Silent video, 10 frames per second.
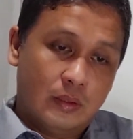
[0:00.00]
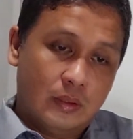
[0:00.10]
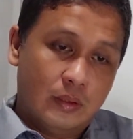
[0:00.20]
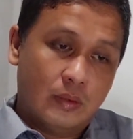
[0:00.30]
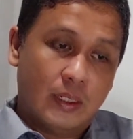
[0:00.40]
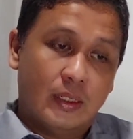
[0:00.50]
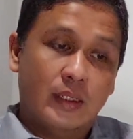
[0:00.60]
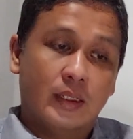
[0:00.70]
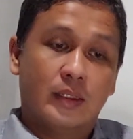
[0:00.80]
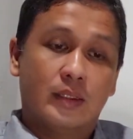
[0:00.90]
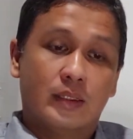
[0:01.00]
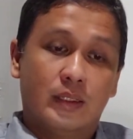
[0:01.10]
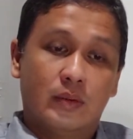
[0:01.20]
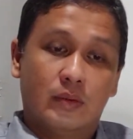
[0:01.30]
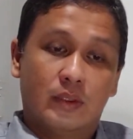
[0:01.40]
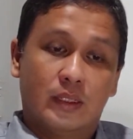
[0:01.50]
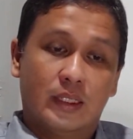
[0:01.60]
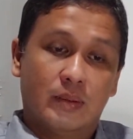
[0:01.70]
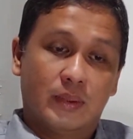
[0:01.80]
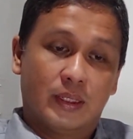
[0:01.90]
during the New Order
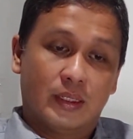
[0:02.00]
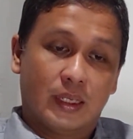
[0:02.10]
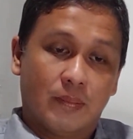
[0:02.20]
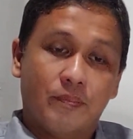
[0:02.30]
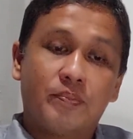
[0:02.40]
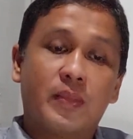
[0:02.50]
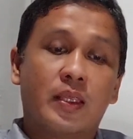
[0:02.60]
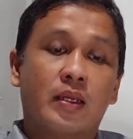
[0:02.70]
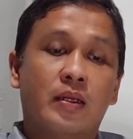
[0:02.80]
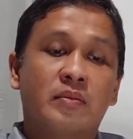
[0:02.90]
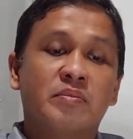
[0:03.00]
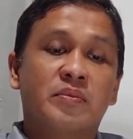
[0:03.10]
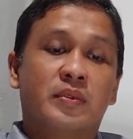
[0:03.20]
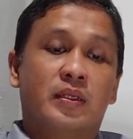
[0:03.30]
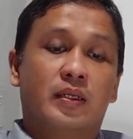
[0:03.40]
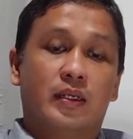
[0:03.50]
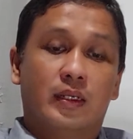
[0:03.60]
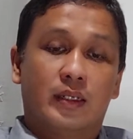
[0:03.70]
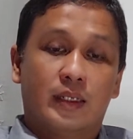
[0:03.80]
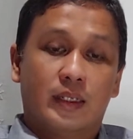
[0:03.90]
regime at the time.
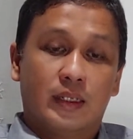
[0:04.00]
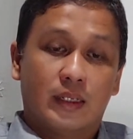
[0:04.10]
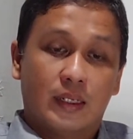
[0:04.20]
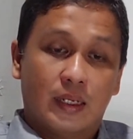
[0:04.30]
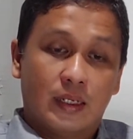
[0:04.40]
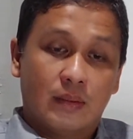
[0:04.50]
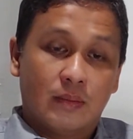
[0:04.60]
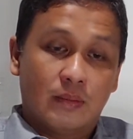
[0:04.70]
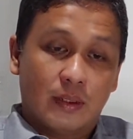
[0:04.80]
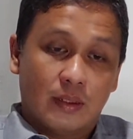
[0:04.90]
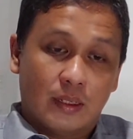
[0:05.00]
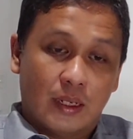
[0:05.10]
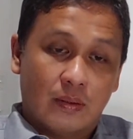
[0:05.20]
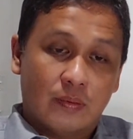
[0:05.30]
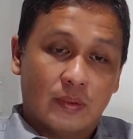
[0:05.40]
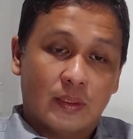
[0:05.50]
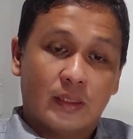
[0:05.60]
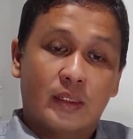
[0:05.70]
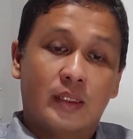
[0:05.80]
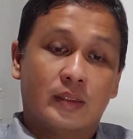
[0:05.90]
And
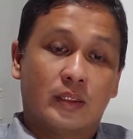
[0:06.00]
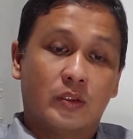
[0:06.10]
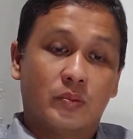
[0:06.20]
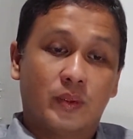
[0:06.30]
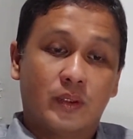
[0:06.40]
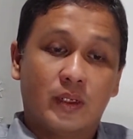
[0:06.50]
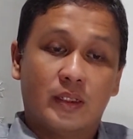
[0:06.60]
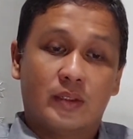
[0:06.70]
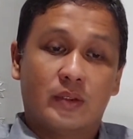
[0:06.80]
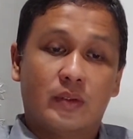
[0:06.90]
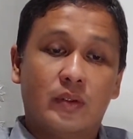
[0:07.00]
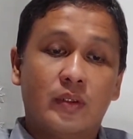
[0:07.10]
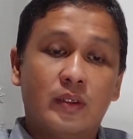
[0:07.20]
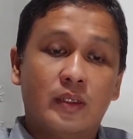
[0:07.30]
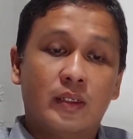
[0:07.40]
after Tanjung Priok, also